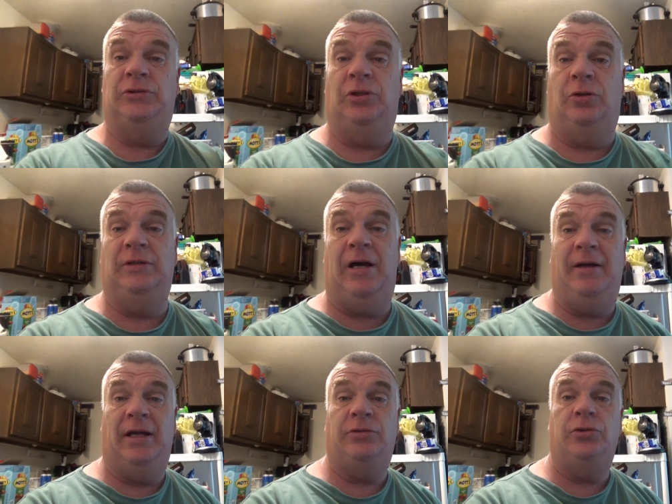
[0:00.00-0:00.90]
So now
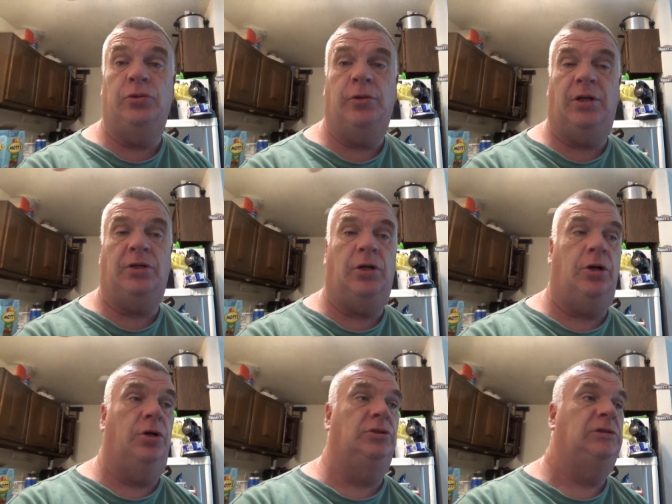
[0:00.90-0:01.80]
I got two credit
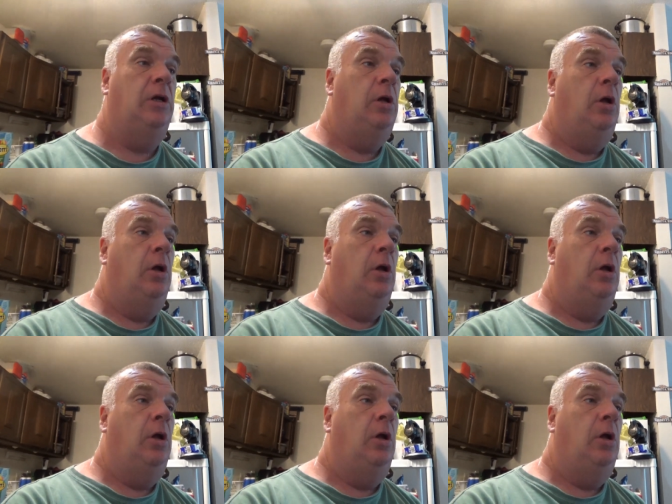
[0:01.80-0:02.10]
cards.